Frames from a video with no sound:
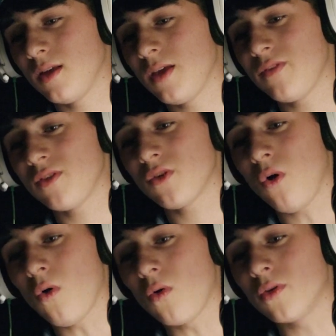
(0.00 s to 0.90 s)
If it's
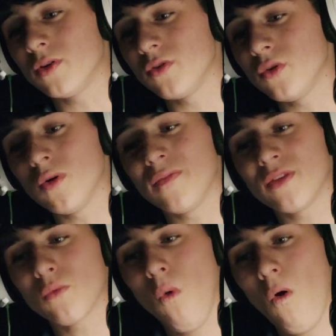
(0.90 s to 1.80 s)
cold, 2 if
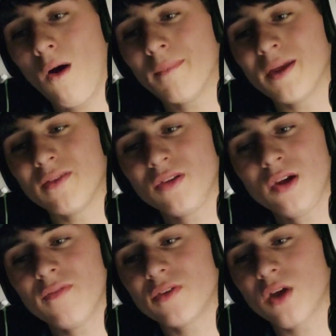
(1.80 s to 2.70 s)
it's warm, and
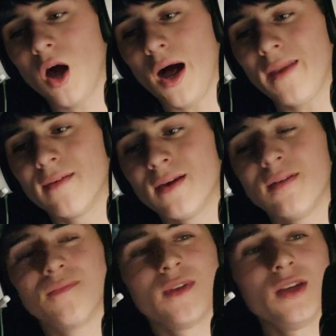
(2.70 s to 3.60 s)
0 if it's hot.
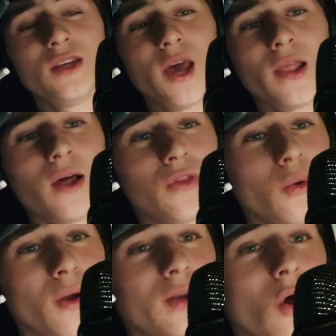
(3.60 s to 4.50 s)
Yell out the
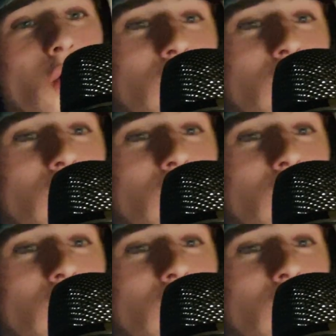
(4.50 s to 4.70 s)
window,